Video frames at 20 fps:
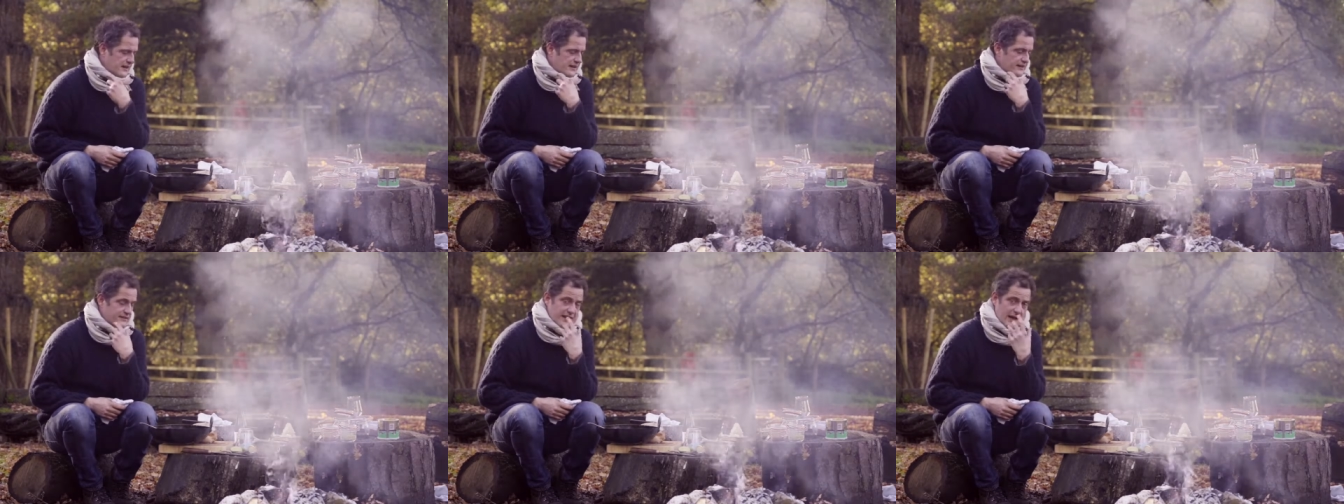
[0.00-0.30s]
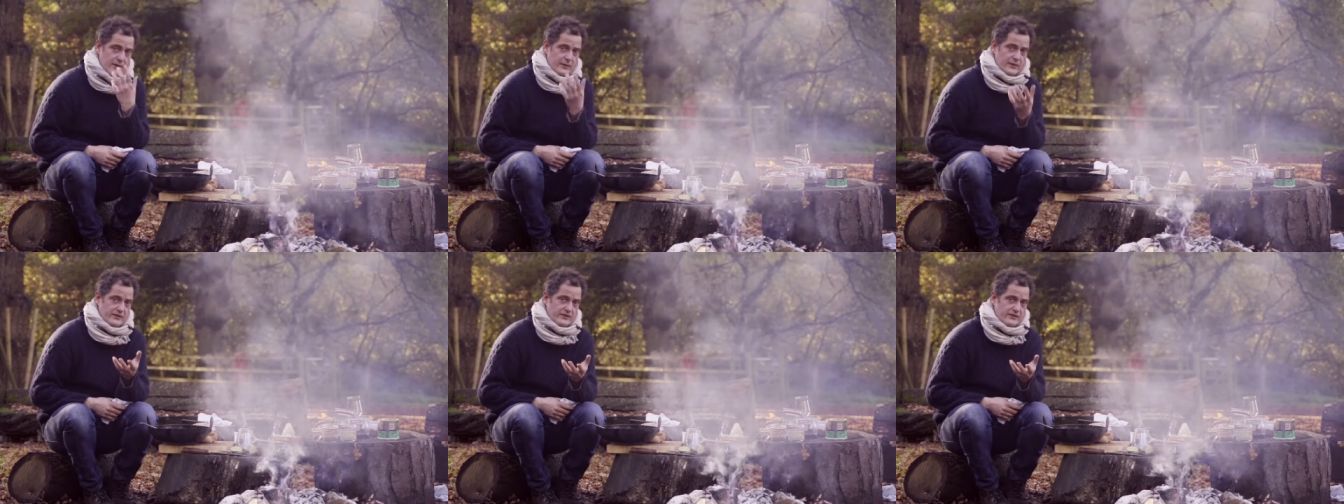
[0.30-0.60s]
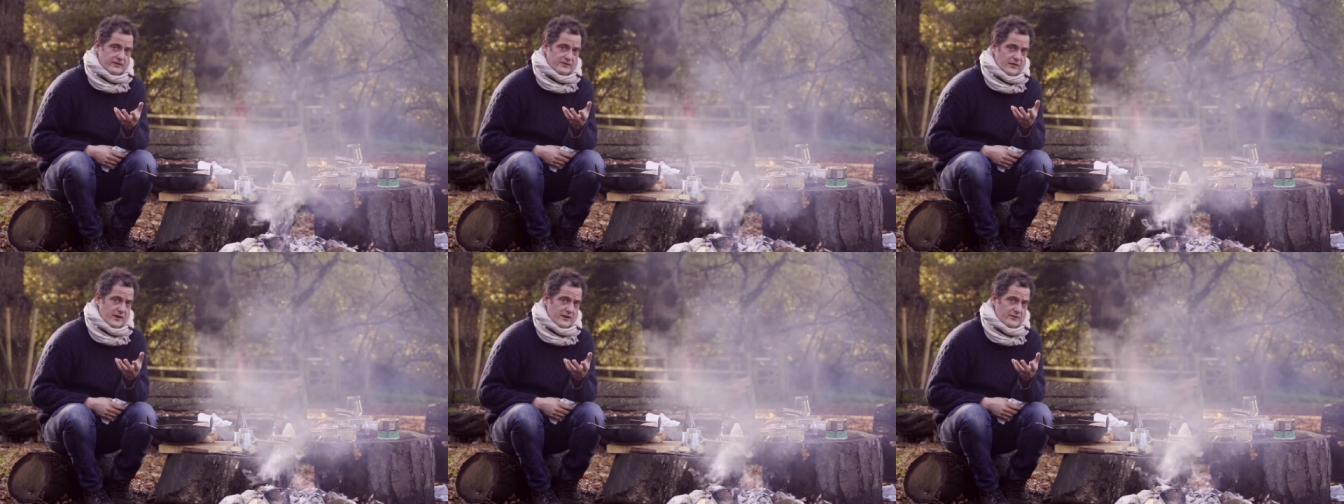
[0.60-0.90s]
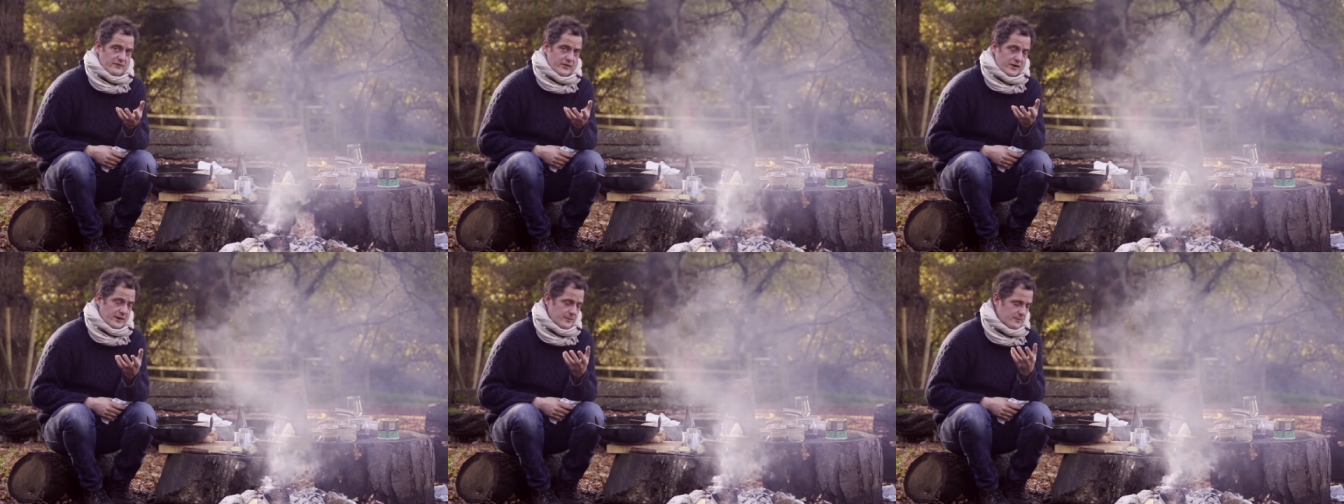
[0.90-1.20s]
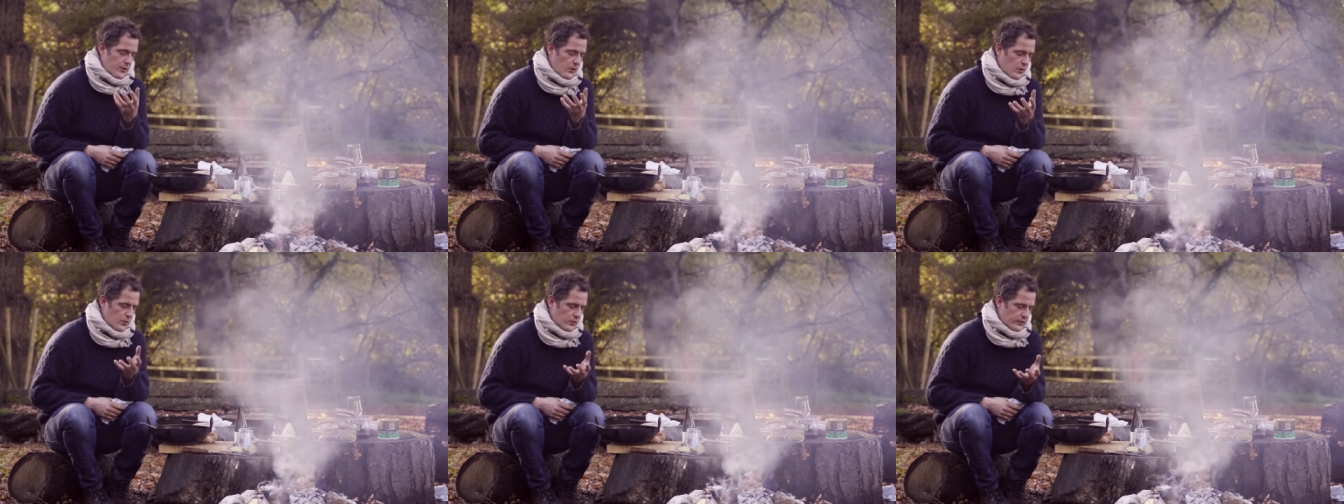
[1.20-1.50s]
Sourness is very, very
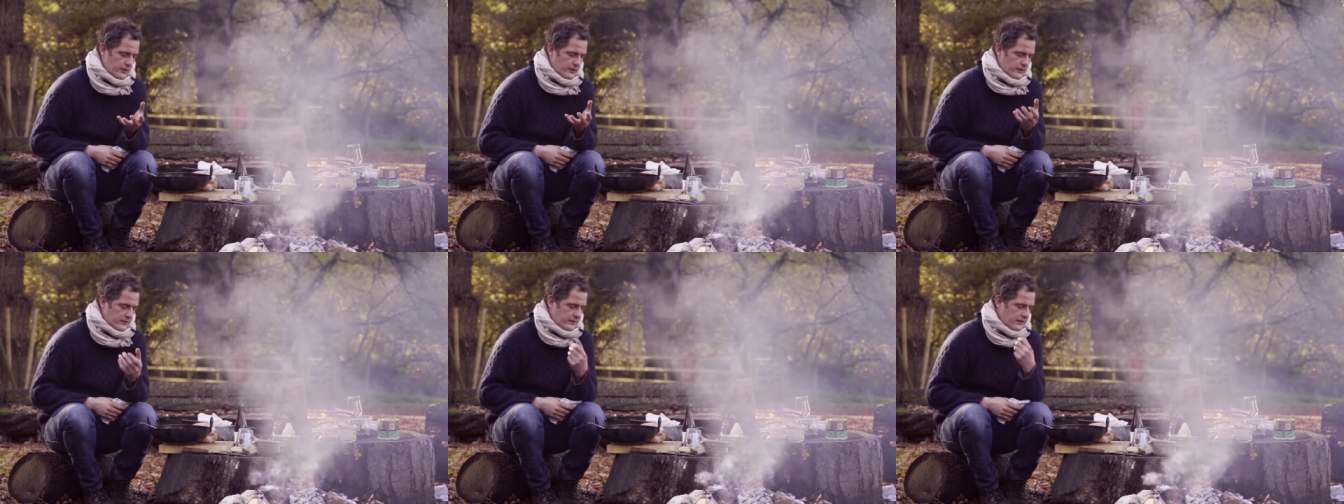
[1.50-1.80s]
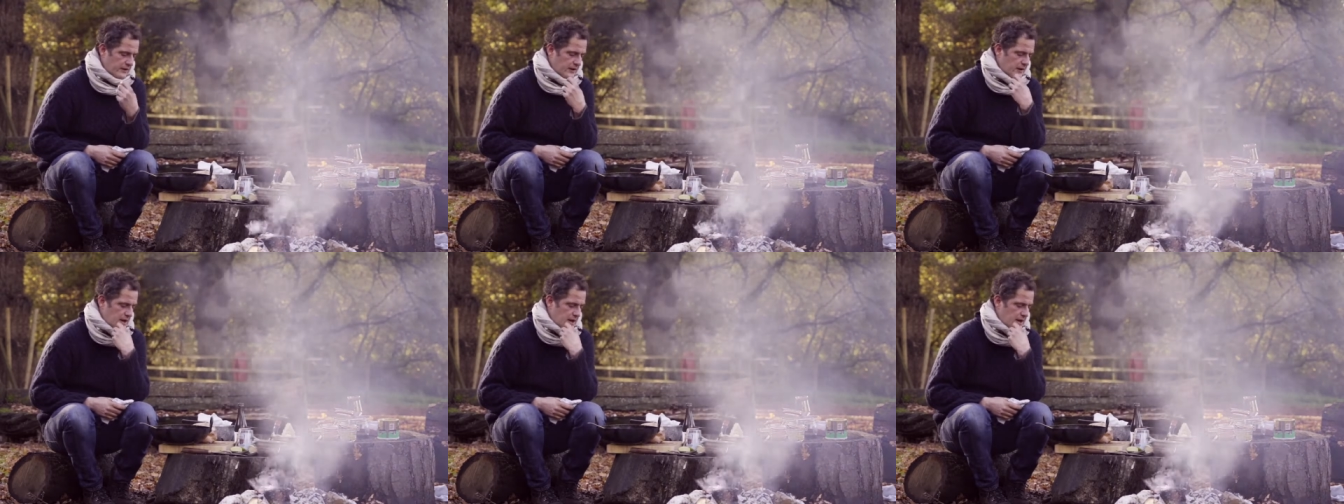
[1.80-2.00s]
important,